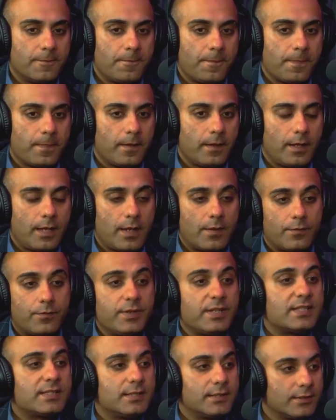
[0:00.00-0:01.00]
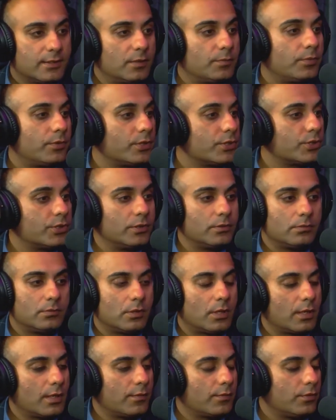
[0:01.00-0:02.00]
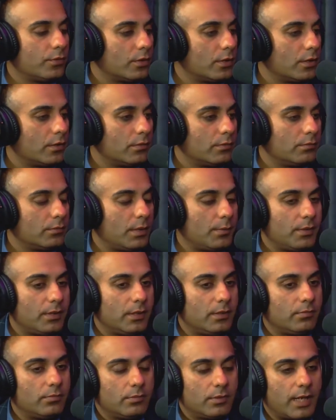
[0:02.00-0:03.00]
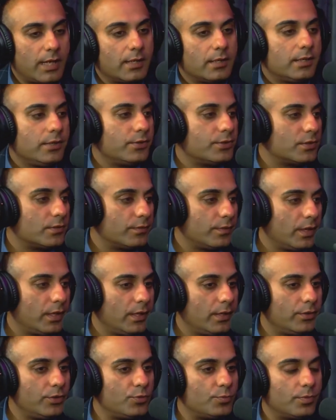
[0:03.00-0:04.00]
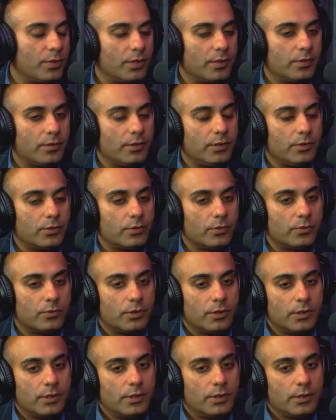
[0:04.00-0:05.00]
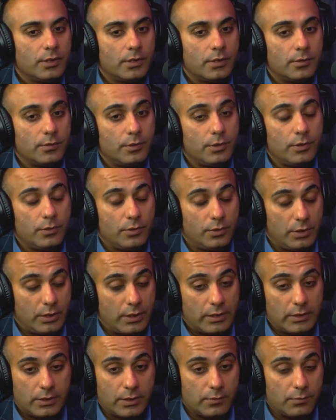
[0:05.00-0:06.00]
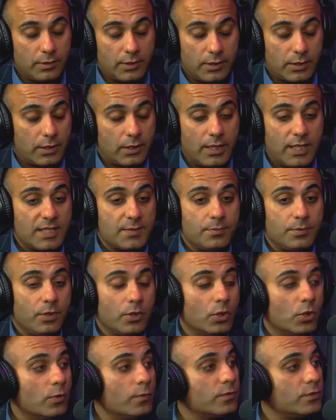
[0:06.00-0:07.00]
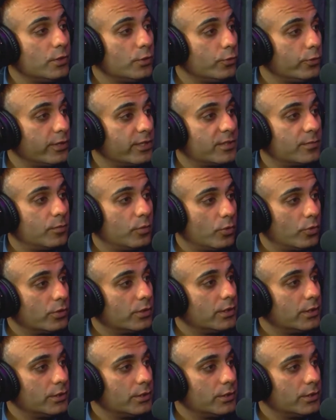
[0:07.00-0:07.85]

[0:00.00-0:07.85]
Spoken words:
every single person, not if you're maybe 90 years of age, but it at least behooves you to explore this.